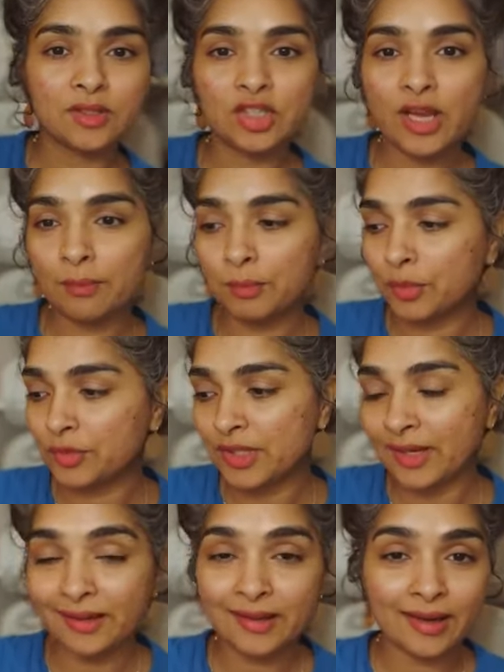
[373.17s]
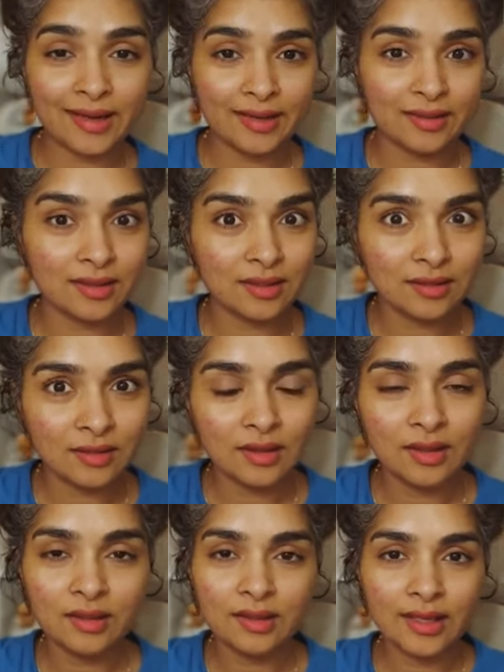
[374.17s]
shampoos are great.
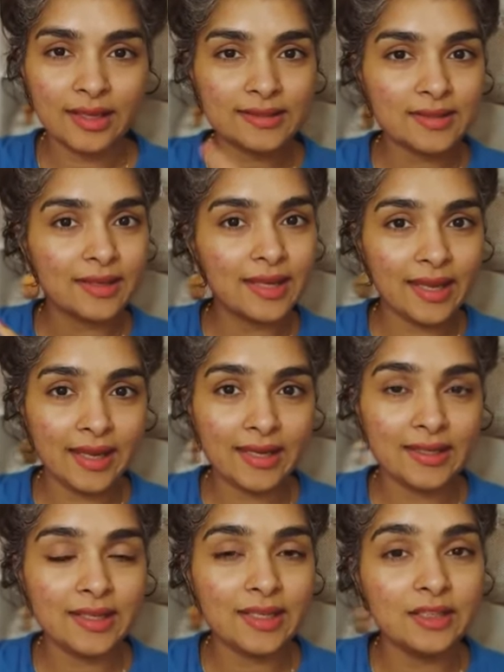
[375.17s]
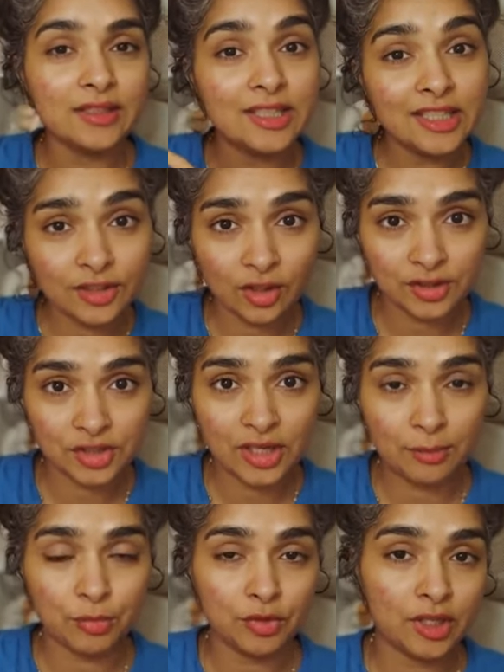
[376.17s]
There's a K eighteen detox
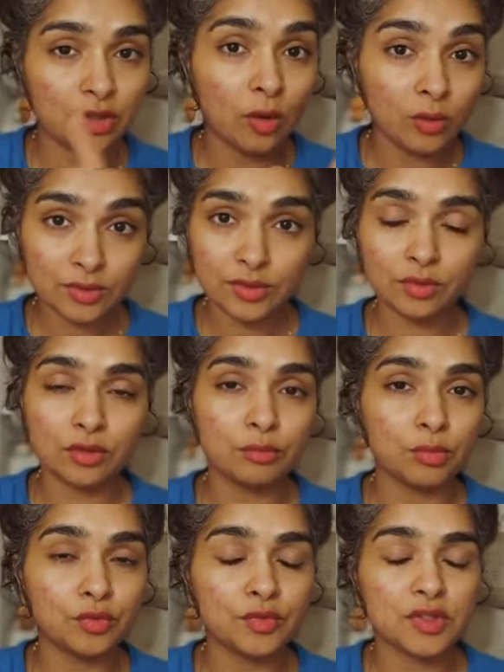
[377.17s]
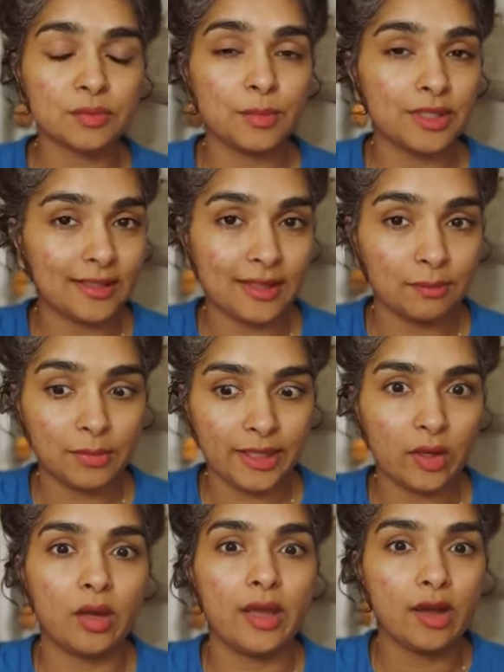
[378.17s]
shampoo that also removes buildup,
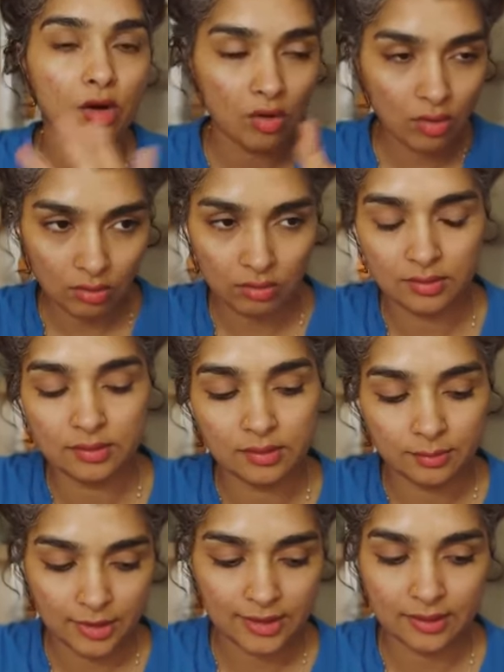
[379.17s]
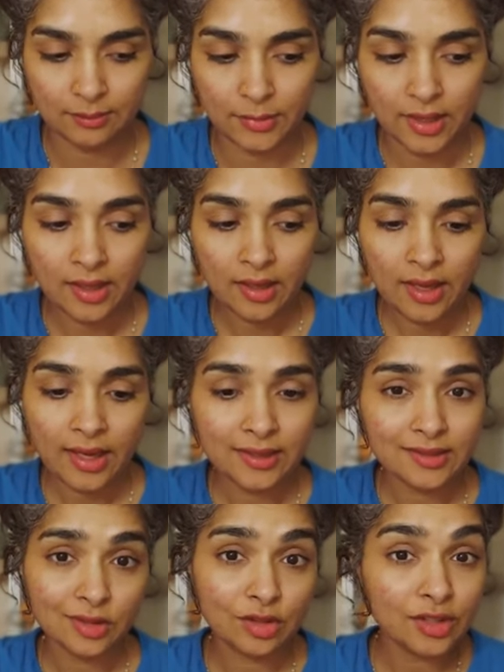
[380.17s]
like all the buildup, and
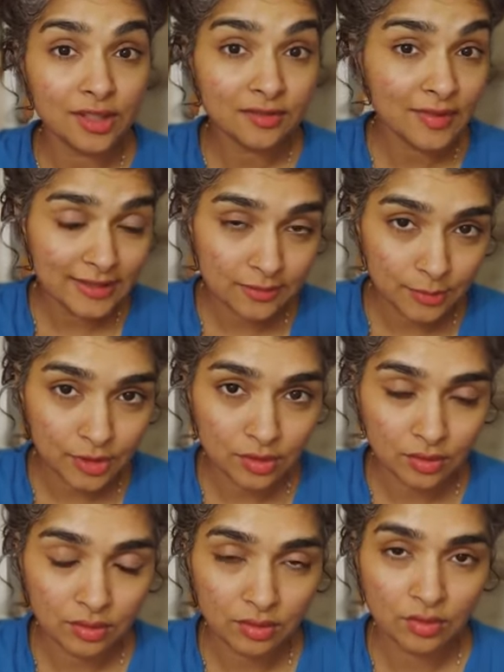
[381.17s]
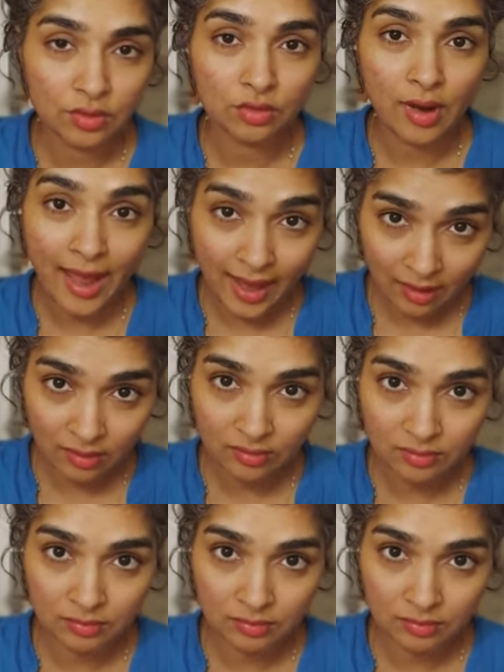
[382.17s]
it's a good investment to have.